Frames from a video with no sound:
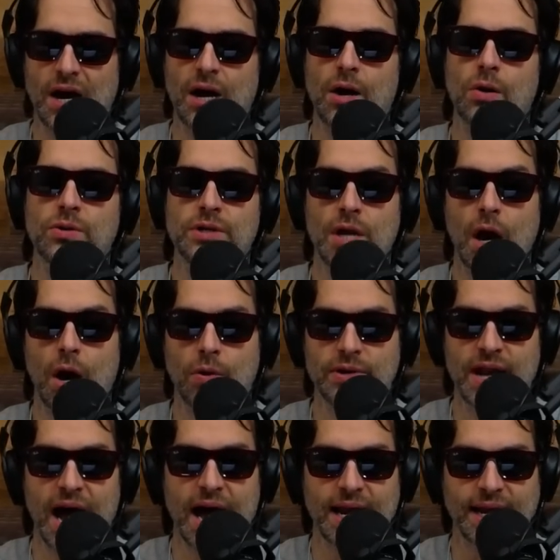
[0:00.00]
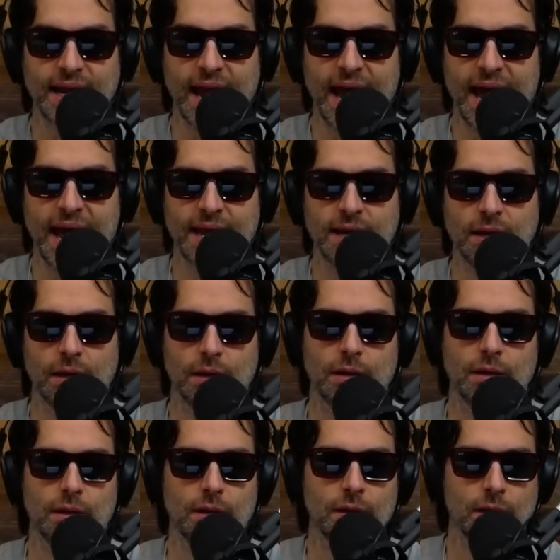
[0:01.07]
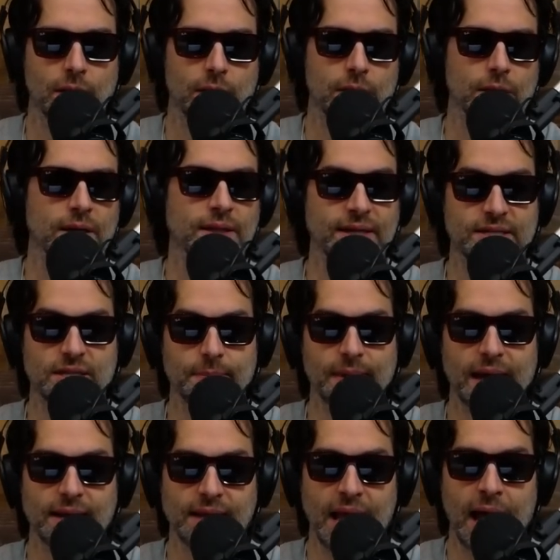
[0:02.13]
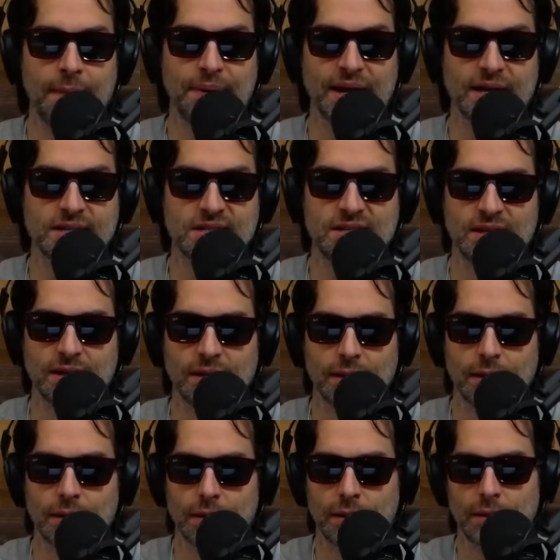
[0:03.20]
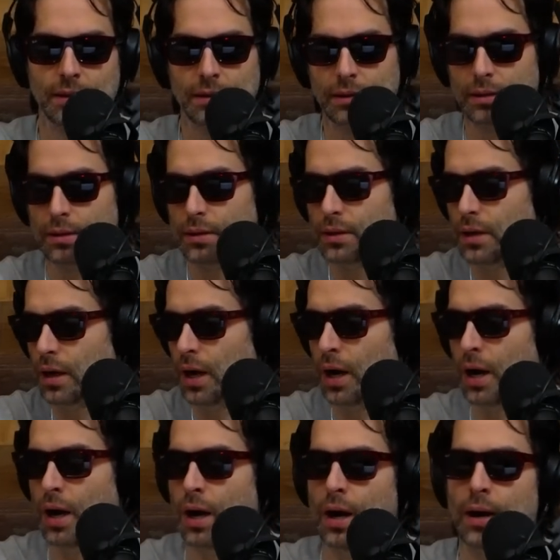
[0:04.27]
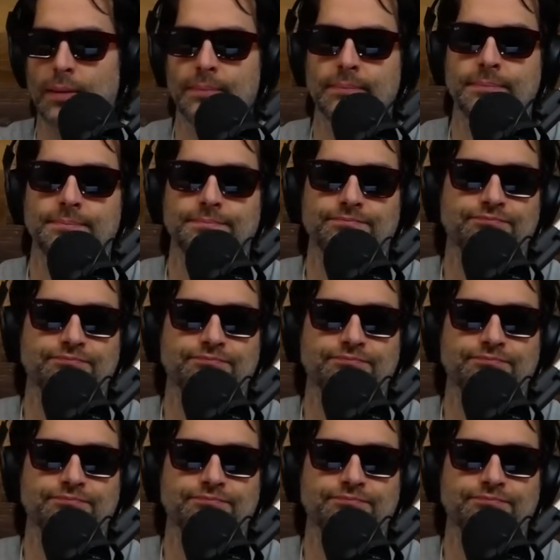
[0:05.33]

Oh no, not again. At least I'm not a lobbyist. Um...